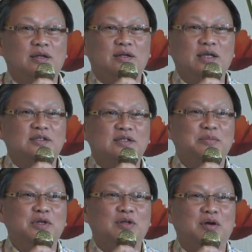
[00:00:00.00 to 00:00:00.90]
Next,
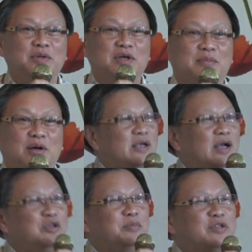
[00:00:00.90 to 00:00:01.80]
let me talk a bit about,
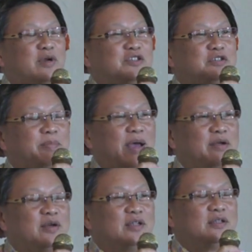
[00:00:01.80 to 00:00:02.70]
can't you be
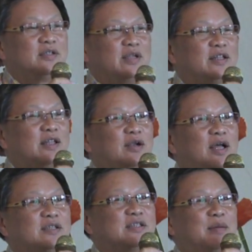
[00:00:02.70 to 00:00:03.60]
transparent and
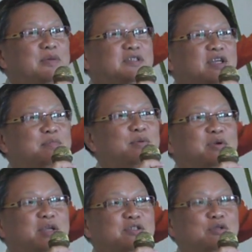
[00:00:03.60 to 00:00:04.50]
tell us how many
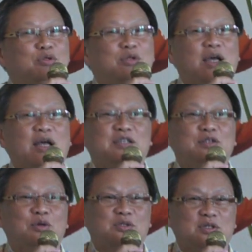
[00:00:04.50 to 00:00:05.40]
Singaporeans go to the
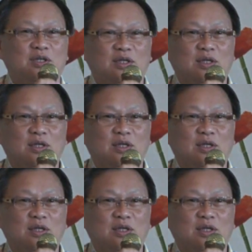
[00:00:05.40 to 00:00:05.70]
casinos?